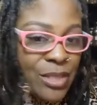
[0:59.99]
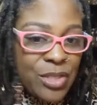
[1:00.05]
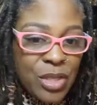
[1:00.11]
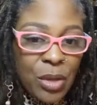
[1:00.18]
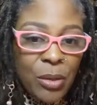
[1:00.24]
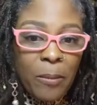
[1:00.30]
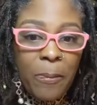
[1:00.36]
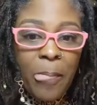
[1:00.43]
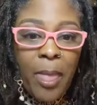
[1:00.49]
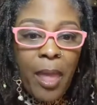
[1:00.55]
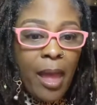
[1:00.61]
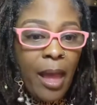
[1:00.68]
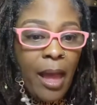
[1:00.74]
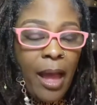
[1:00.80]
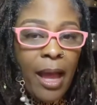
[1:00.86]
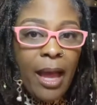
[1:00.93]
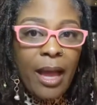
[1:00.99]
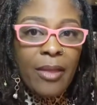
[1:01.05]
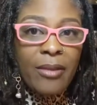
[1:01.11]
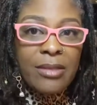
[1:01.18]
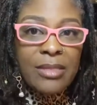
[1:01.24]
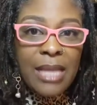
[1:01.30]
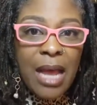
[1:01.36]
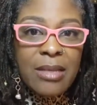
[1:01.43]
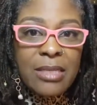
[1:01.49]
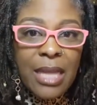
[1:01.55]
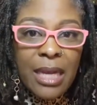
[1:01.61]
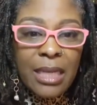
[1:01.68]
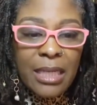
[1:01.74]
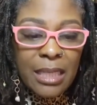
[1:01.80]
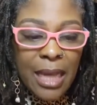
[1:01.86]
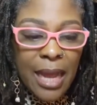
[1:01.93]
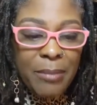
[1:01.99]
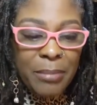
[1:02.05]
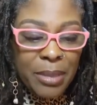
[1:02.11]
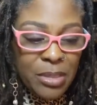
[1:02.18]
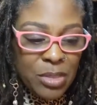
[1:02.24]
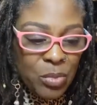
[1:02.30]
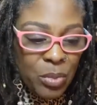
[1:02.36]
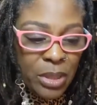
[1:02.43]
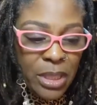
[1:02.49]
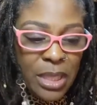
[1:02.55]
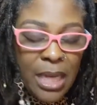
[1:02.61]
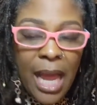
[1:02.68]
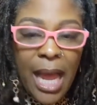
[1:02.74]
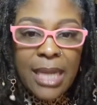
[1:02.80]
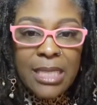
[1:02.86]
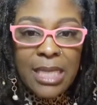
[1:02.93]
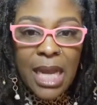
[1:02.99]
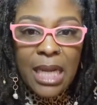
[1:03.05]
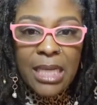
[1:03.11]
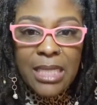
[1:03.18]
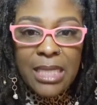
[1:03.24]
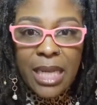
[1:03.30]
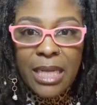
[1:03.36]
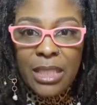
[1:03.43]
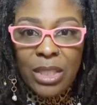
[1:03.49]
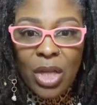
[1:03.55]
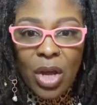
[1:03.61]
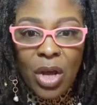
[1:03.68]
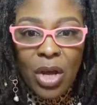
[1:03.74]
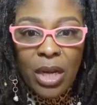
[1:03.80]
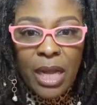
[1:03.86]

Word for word: So uh, it sounds like a lot, but it's really not. It's not going to take long.